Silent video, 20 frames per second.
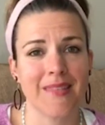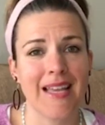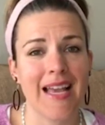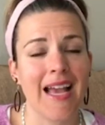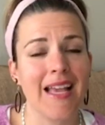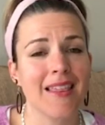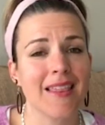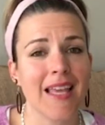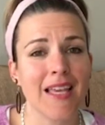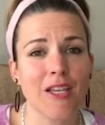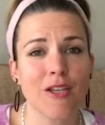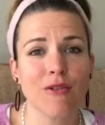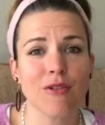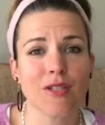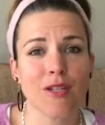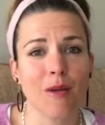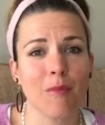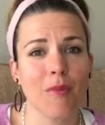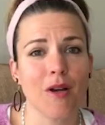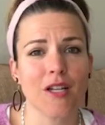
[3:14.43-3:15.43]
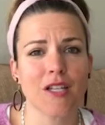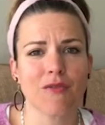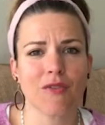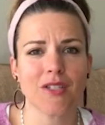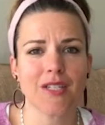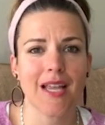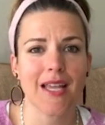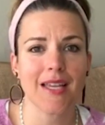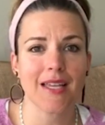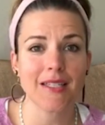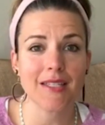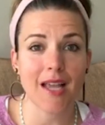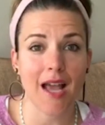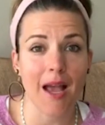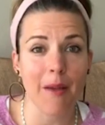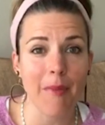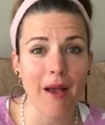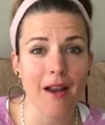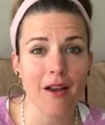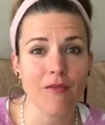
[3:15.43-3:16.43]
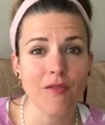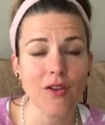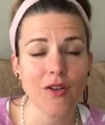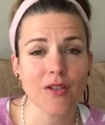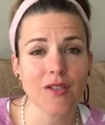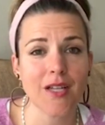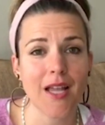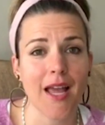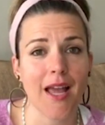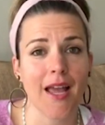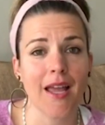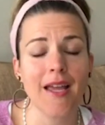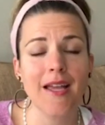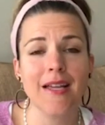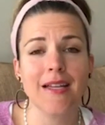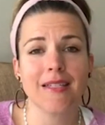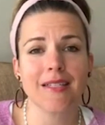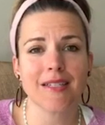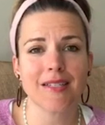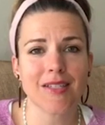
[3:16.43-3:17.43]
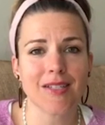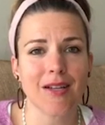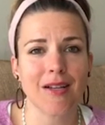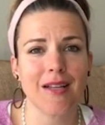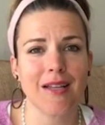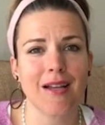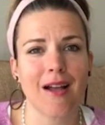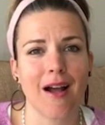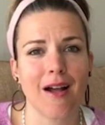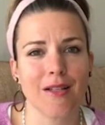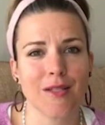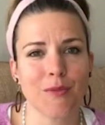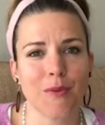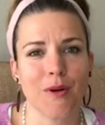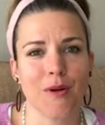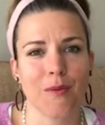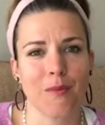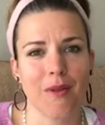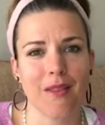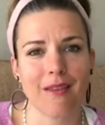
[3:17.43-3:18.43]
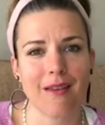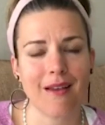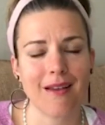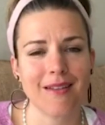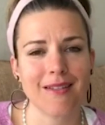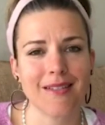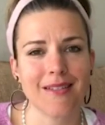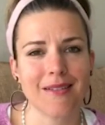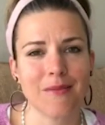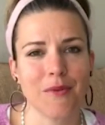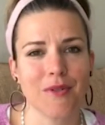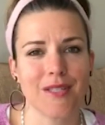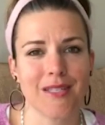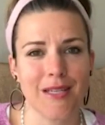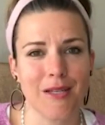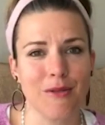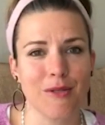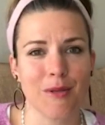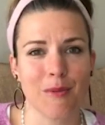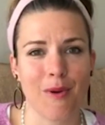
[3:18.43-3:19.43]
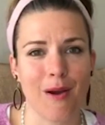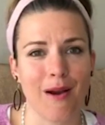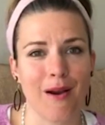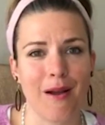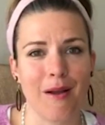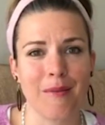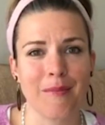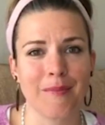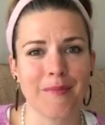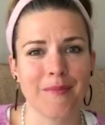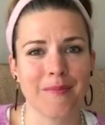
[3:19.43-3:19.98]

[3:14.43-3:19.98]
Hey, thank you so much for taking time out of your day to study God's word with us. We'll see you tomorrow.